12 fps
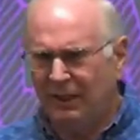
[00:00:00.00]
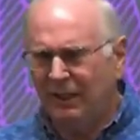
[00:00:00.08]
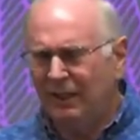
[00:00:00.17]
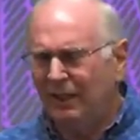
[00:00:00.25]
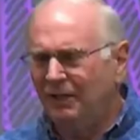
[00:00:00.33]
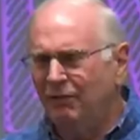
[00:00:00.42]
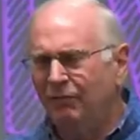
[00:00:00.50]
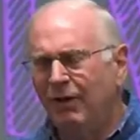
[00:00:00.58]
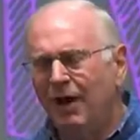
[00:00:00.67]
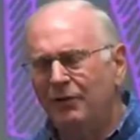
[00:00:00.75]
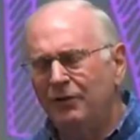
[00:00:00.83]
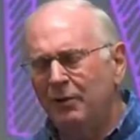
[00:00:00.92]
And the
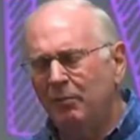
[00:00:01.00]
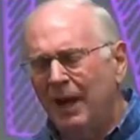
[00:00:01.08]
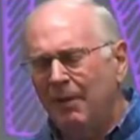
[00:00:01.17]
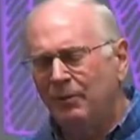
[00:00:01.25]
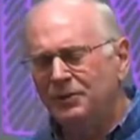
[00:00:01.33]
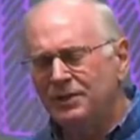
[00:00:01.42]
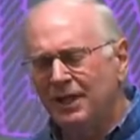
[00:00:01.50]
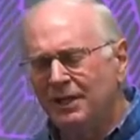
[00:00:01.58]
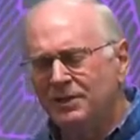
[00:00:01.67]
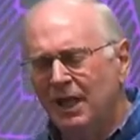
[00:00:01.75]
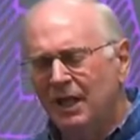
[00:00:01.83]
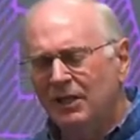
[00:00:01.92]
father, the Bible
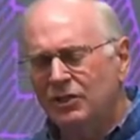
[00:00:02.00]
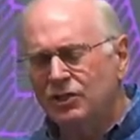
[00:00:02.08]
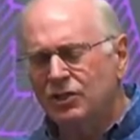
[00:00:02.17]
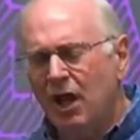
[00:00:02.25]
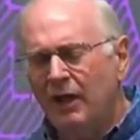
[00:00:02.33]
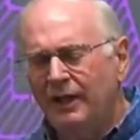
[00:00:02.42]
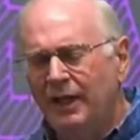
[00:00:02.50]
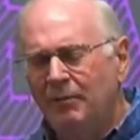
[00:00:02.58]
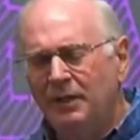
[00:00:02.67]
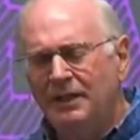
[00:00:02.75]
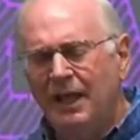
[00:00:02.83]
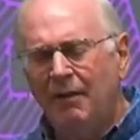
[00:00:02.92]
says, saw him
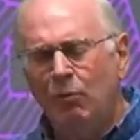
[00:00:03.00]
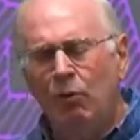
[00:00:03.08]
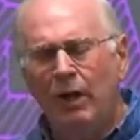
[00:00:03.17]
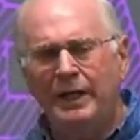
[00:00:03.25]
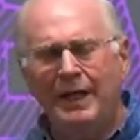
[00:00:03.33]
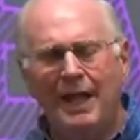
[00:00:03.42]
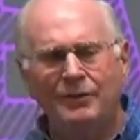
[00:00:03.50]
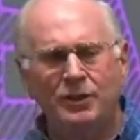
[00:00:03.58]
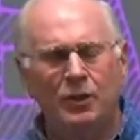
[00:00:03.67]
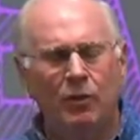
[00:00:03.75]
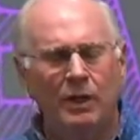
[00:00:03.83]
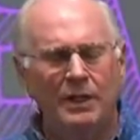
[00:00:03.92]
and came running out to
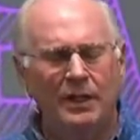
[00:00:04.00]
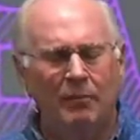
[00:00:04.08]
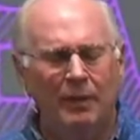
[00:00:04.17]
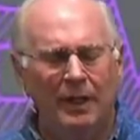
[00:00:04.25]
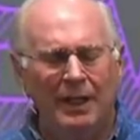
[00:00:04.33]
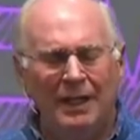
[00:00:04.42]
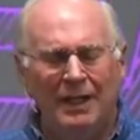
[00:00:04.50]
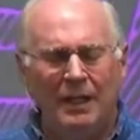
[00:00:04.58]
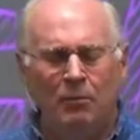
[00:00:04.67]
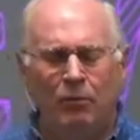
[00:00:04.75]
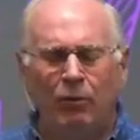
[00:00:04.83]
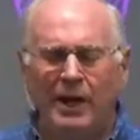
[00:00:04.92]
greet him,
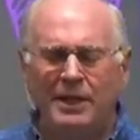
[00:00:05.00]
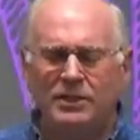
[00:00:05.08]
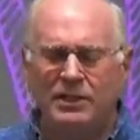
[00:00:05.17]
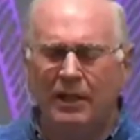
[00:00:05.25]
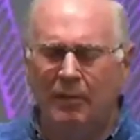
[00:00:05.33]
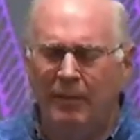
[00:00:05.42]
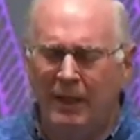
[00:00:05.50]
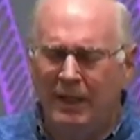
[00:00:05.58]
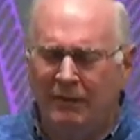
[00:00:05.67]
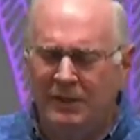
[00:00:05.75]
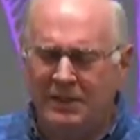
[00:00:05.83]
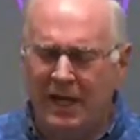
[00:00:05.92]
embraced him.
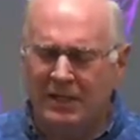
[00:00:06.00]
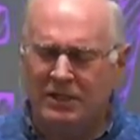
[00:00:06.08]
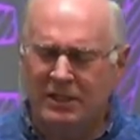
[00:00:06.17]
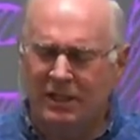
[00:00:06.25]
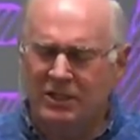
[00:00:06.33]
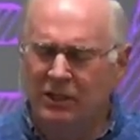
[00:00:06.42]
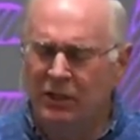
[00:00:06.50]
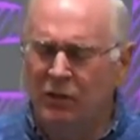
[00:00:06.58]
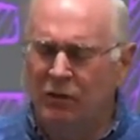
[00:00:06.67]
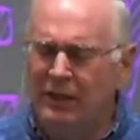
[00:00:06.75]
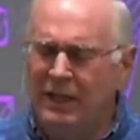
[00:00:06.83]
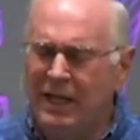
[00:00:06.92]
The text says
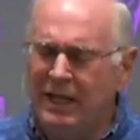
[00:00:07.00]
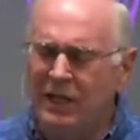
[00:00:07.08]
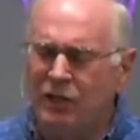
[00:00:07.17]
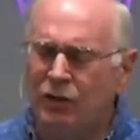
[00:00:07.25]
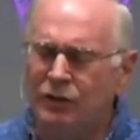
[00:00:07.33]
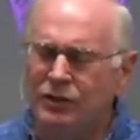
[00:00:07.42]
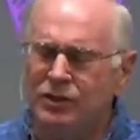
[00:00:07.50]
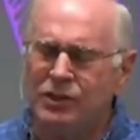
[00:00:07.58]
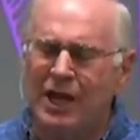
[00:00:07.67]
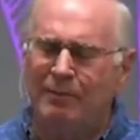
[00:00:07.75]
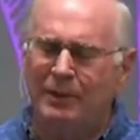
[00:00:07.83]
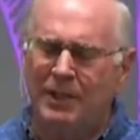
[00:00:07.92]
literally he couldn't
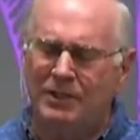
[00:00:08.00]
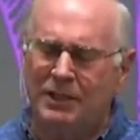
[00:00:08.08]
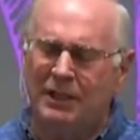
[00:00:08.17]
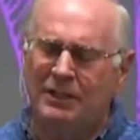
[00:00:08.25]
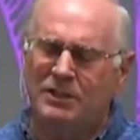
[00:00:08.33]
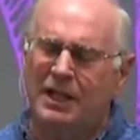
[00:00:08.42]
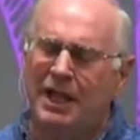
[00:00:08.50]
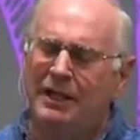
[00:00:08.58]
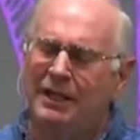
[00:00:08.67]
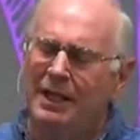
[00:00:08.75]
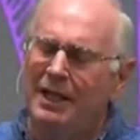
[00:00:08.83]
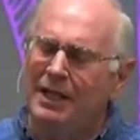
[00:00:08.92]
stop kissing his
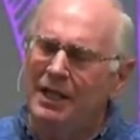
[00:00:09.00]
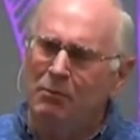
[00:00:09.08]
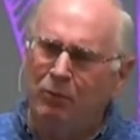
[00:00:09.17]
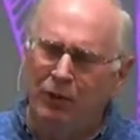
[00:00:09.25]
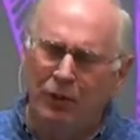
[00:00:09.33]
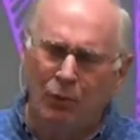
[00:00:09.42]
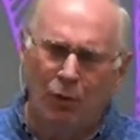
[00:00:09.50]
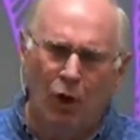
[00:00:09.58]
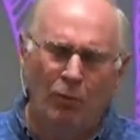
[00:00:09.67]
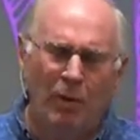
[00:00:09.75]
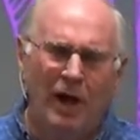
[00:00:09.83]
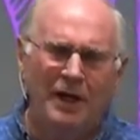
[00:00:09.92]
head. He put a
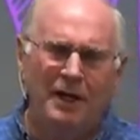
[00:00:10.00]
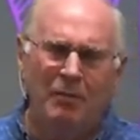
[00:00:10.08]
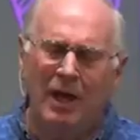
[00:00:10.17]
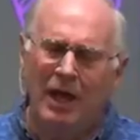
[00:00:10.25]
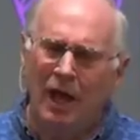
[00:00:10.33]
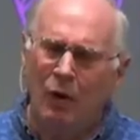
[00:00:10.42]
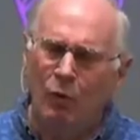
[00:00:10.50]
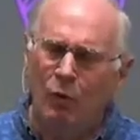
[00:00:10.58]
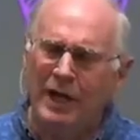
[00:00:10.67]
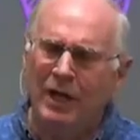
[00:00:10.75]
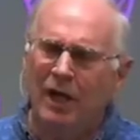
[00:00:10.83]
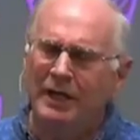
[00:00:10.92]
robe on him, a
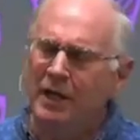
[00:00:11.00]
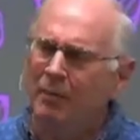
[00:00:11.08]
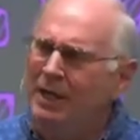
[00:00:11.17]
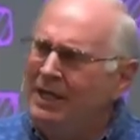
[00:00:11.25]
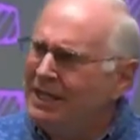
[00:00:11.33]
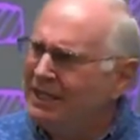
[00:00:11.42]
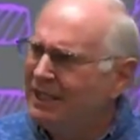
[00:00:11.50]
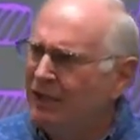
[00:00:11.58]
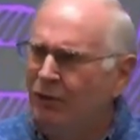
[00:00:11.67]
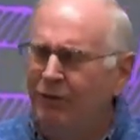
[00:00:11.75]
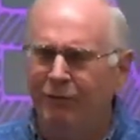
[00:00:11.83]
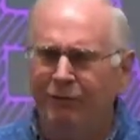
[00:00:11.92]
ring on him. He
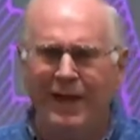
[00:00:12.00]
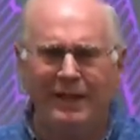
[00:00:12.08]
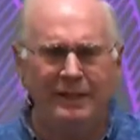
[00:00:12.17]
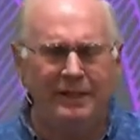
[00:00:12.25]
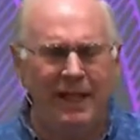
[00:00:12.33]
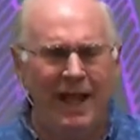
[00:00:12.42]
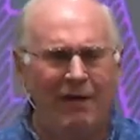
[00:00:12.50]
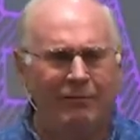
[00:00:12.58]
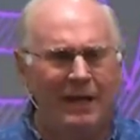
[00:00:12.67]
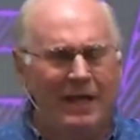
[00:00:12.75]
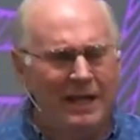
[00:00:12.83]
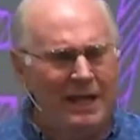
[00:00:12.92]
killed the fatted calf.
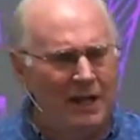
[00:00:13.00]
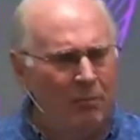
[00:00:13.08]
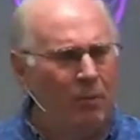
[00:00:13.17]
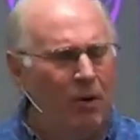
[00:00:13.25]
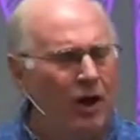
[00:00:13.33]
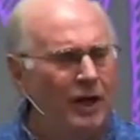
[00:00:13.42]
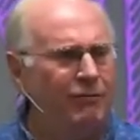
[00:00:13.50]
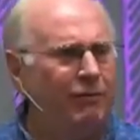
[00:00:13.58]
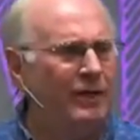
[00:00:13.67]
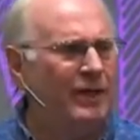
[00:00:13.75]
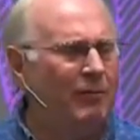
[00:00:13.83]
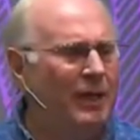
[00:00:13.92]
He had a party for
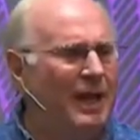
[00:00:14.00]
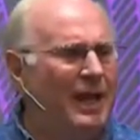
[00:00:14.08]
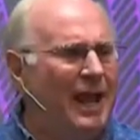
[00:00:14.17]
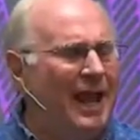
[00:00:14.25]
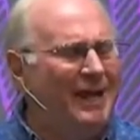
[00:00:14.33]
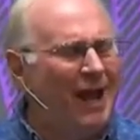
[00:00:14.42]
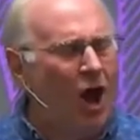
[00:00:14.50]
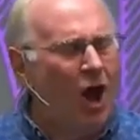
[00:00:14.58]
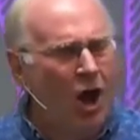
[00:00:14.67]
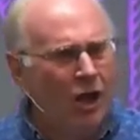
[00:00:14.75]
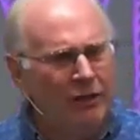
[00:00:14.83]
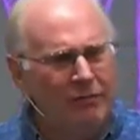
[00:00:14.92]
him. And
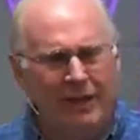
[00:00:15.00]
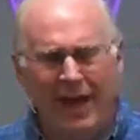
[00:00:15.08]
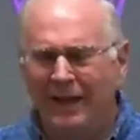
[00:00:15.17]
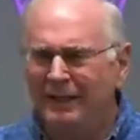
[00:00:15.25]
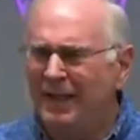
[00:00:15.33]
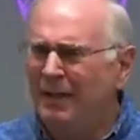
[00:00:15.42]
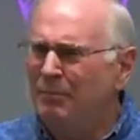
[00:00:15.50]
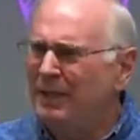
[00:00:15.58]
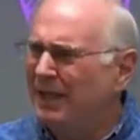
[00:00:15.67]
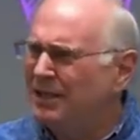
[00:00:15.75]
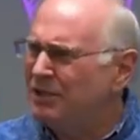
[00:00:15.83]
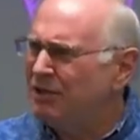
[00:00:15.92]
all of that
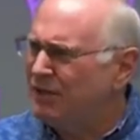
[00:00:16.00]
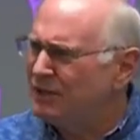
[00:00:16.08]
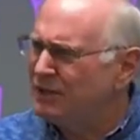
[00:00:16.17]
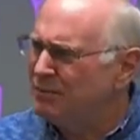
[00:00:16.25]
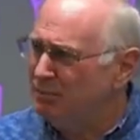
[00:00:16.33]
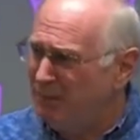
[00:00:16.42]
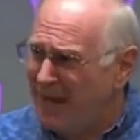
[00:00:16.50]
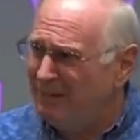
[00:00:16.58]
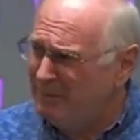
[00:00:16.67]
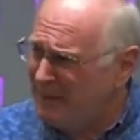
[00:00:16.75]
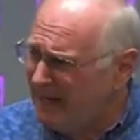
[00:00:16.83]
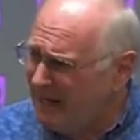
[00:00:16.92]
because of his bad
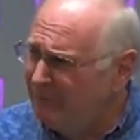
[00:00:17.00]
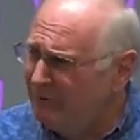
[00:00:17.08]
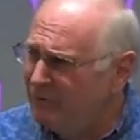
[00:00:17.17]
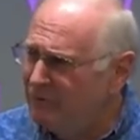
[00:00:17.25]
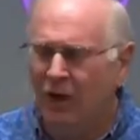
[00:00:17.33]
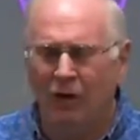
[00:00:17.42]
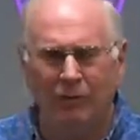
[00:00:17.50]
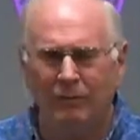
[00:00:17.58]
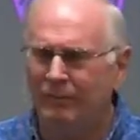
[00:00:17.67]
behavior? No.